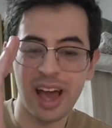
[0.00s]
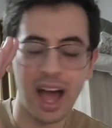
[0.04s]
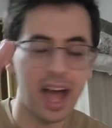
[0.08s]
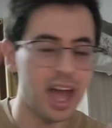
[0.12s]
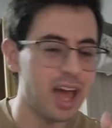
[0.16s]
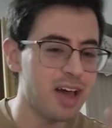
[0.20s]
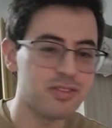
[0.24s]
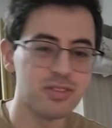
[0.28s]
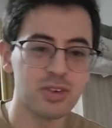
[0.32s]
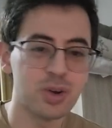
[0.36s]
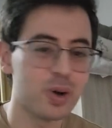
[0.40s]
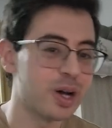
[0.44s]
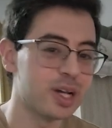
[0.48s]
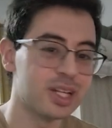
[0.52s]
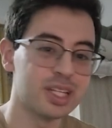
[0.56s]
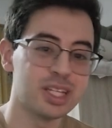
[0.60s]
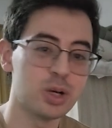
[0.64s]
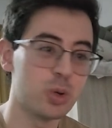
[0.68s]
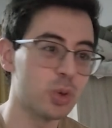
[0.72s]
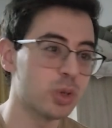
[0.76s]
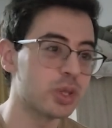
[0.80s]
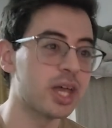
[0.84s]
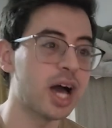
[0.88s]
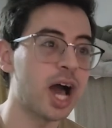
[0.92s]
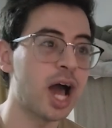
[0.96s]
I have no
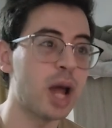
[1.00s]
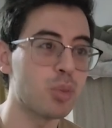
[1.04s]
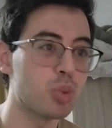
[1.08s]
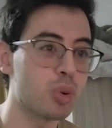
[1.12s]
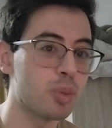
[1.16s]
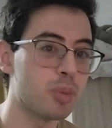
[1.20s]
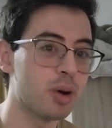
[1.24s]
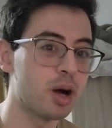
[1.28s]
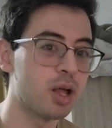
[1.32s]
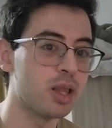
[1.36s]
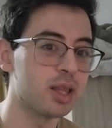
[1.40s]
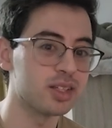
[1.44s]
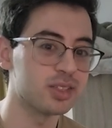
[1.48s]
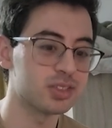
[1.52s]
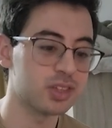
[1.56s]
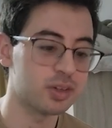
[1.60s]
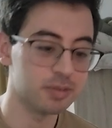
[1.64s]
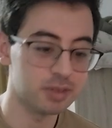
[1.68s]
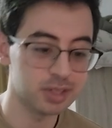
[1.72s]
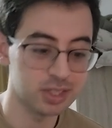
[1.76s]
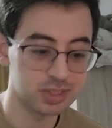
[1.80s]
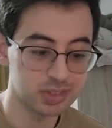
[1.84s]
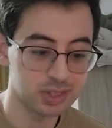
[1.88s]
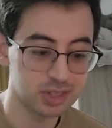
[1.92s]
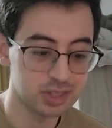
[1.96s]
idea what the hyperbolics
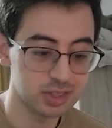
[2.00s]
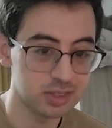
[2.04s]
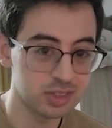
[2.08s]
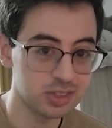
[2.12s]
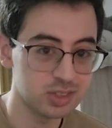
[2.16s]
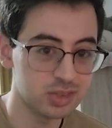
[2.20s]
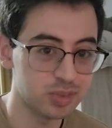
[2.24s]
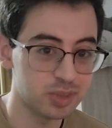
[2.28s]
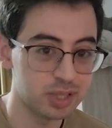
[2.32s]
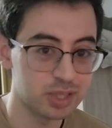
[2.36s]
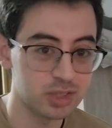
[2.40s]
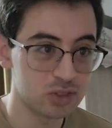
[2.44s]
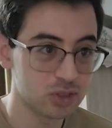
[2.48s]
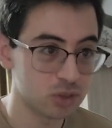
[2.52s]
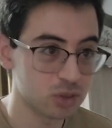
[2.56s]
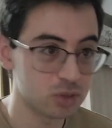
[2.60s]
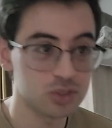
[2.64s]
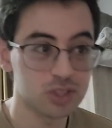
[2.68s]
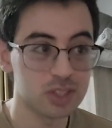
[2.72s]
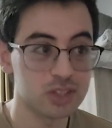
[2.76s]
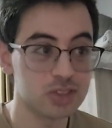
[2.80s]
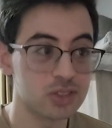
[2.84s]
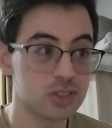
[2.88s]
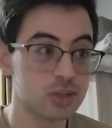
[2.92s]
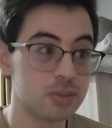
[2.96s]
of this is. This makes no
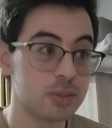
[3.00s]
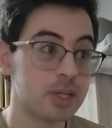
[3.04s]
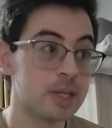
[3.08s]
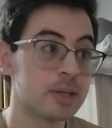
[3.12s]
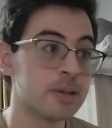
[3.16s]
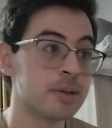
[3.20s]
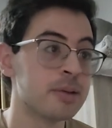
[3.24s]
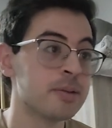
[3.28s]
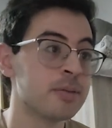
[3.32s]
sense to me.